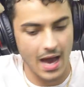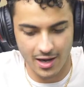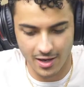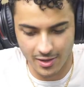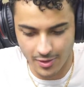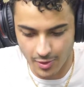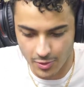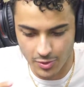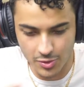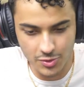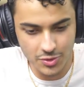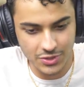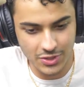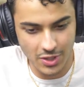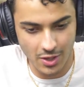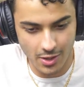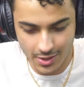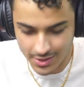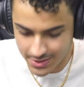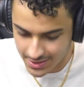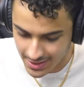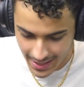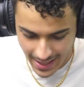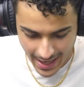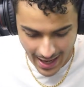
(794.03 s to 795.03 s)
I don't know new
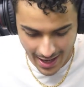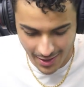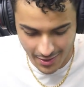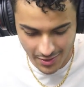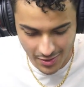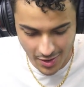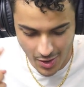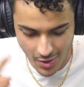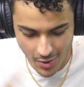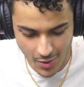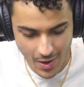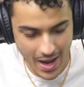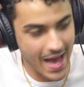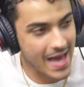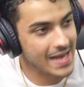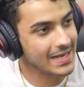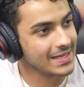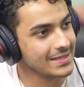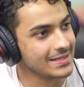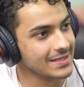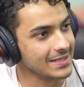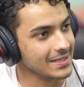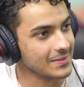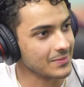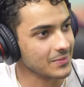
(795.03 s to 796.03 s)
songs. I don't know
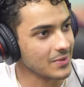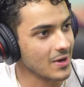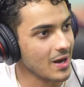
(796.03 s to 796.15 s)
anything, bro.